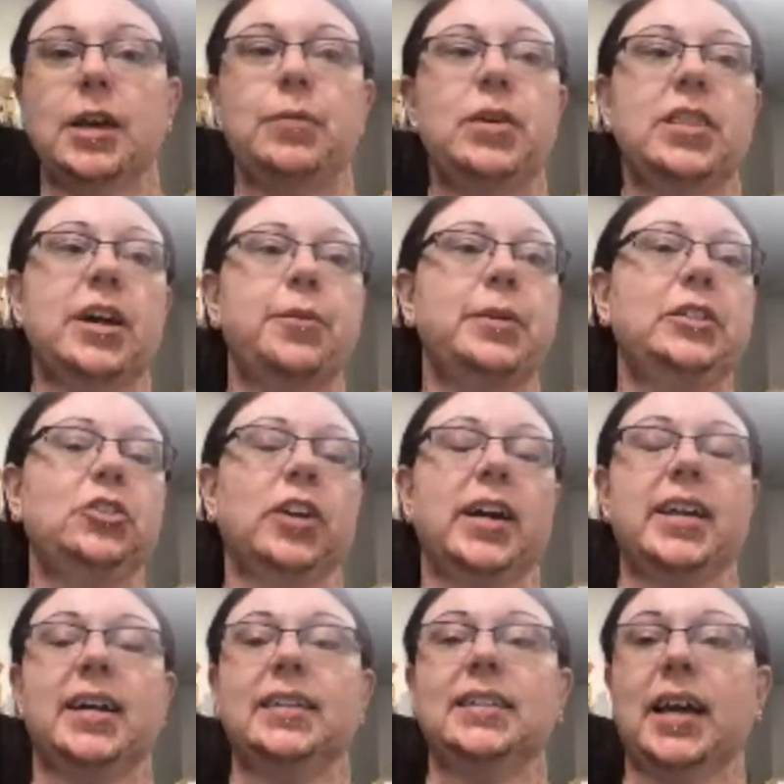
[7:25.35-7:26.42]
And we thought we'd try
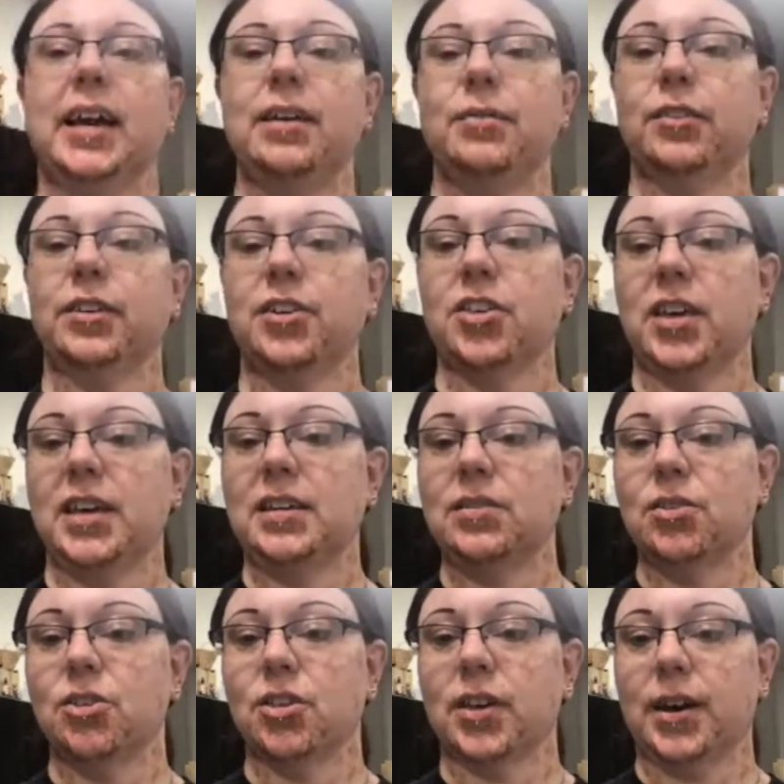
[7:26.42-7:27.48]
it online for a
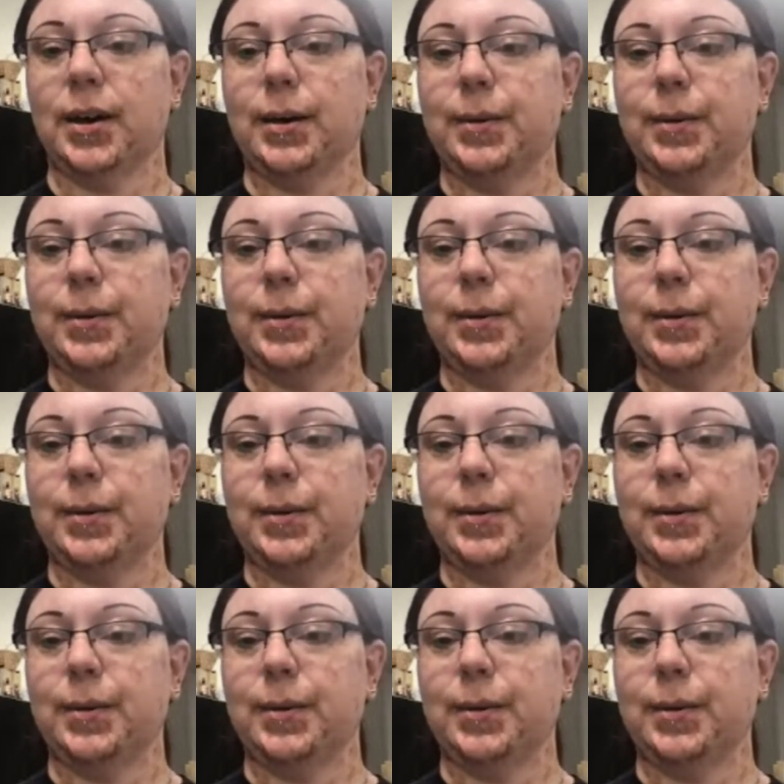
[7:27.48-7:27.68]
change,